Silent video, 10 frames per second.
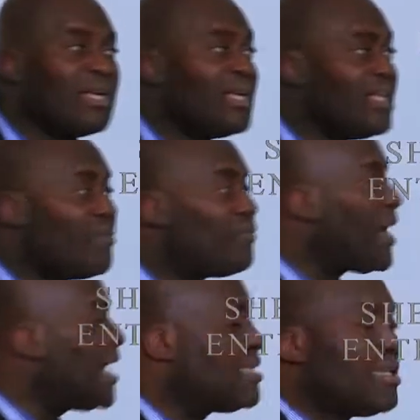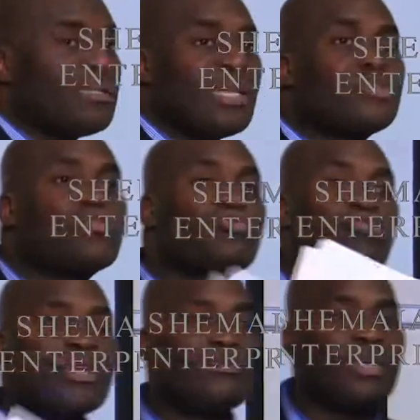They're fighting, they
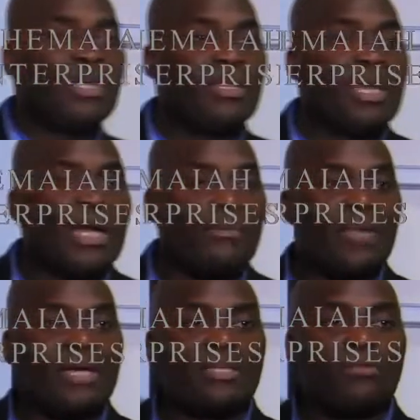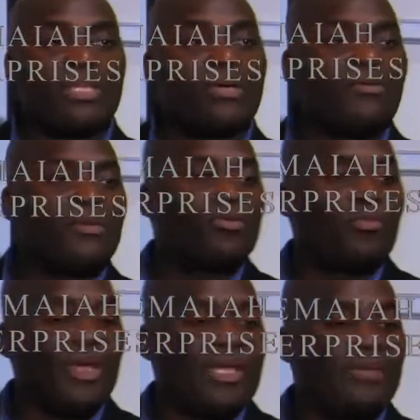scream, they come back, they want the government to pay